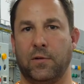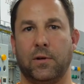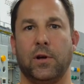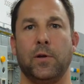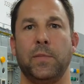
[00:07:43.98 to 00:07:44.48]

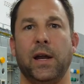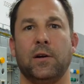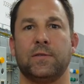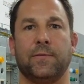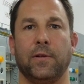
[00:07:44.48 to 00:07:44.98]
good
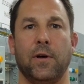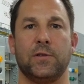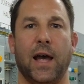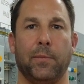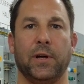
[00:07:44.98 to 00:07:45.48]
meters for
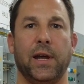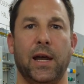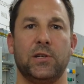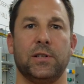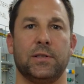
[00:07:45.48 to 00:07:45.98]
those
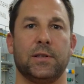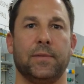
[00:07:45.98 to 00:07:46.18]
applications.